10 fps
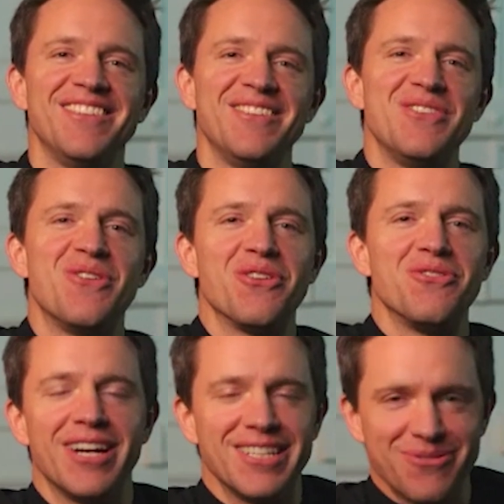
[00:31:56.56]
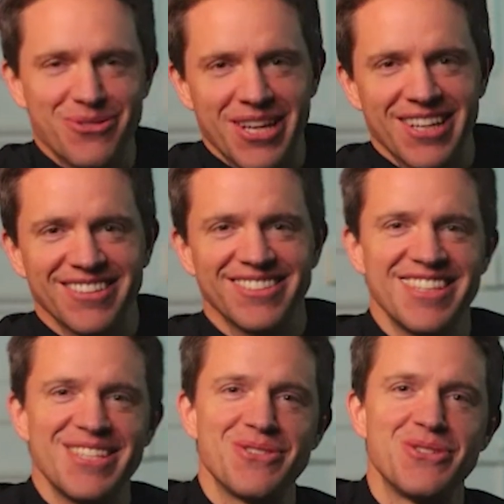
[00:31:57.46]
your advice for
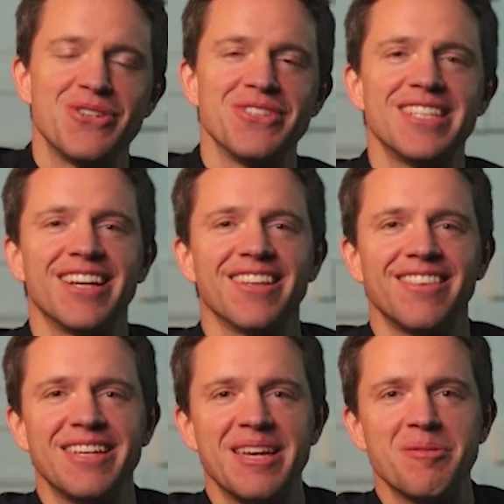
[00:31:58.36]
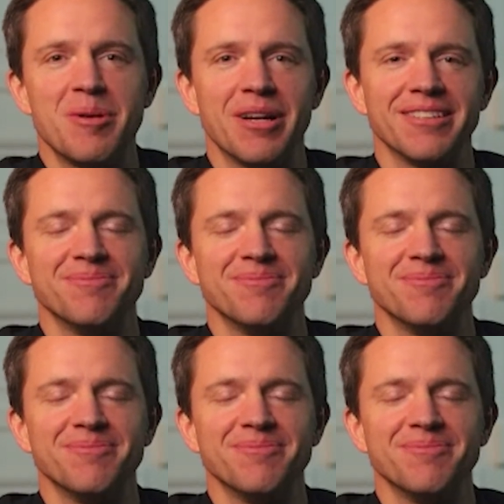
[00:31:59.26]
these students that are thinking about it?